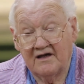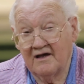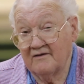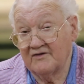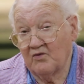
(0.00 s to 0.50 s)

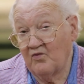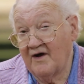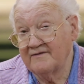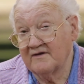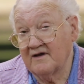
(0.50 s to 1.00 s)
And the
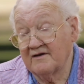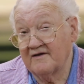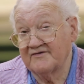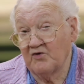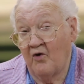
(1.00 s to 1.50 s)
one that
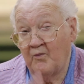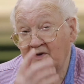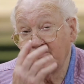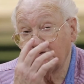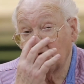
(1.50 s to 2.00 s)
has
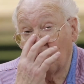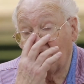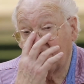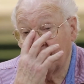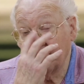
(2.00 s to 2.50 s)
opened the
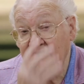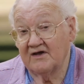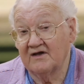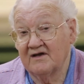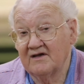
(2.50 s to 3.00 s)
door for
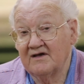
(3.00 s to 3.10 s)
me